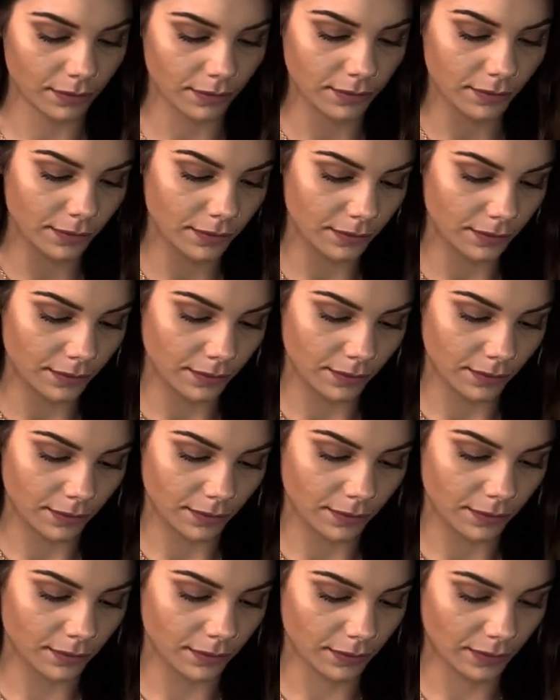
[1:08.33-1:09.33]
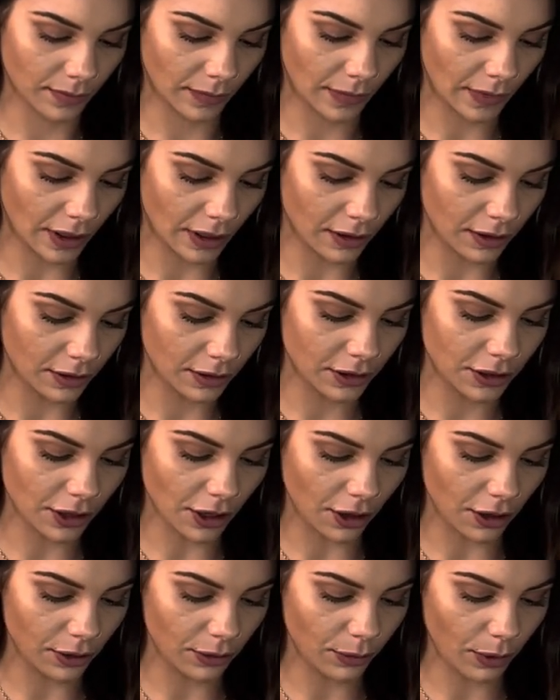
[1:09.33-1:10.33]
So
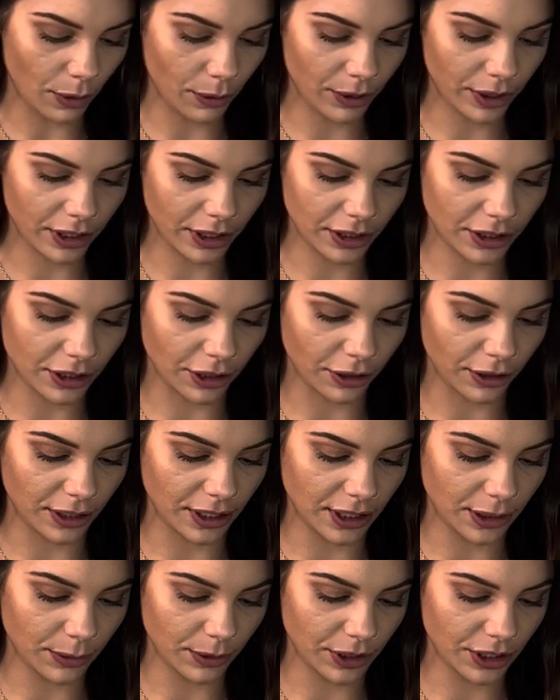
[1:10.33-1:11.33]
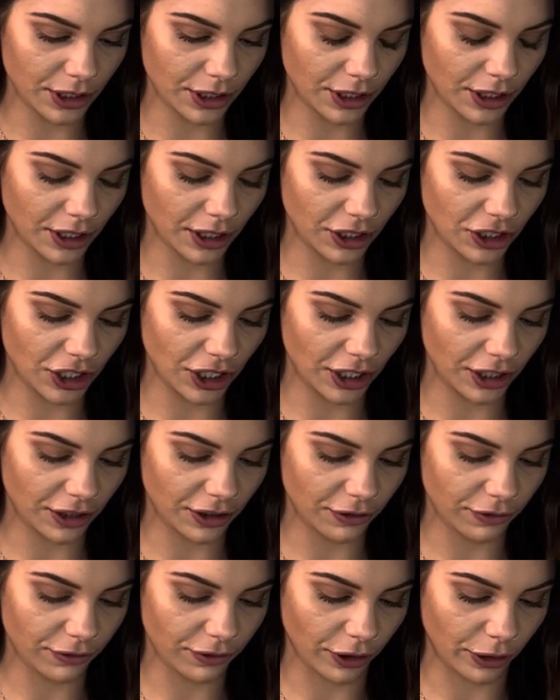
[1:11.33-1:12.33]
what we're going to do is we're just going to check
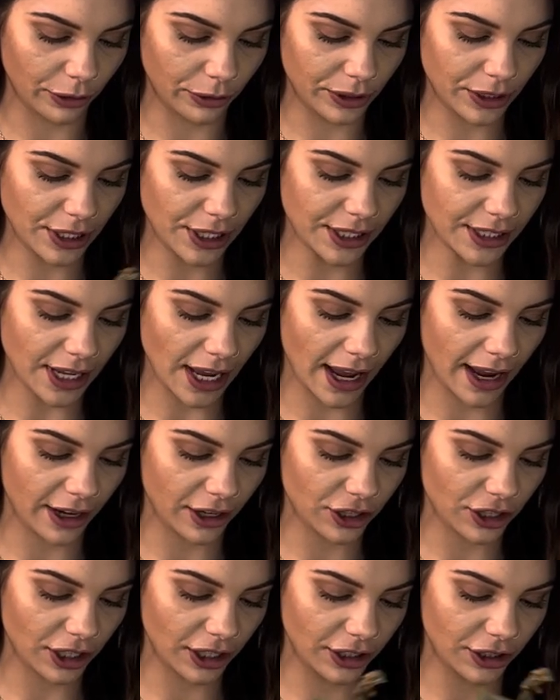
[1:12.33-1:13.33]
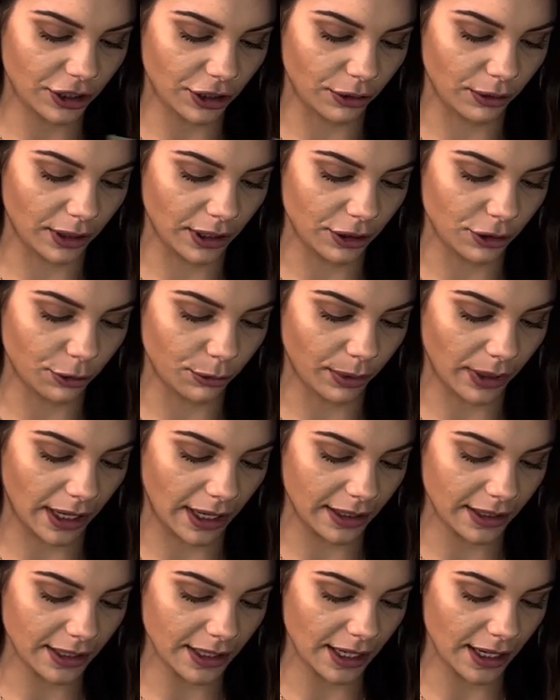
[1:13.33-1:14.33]
the roots. There's actually two little
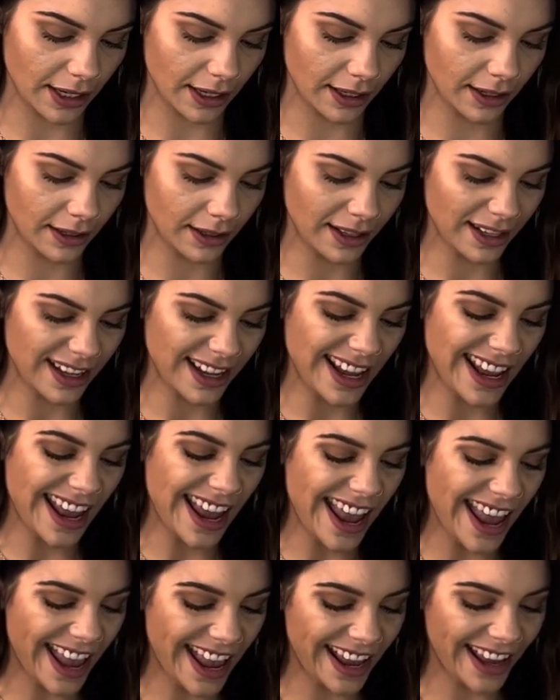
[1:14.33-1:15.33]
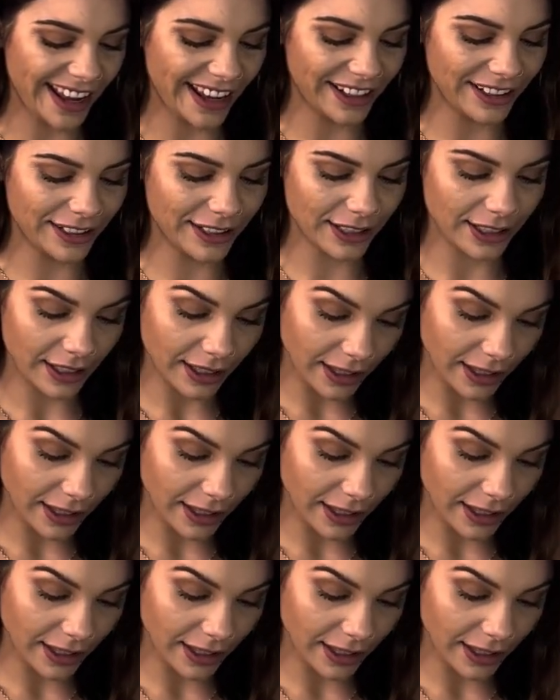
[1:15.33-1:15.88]
plants here and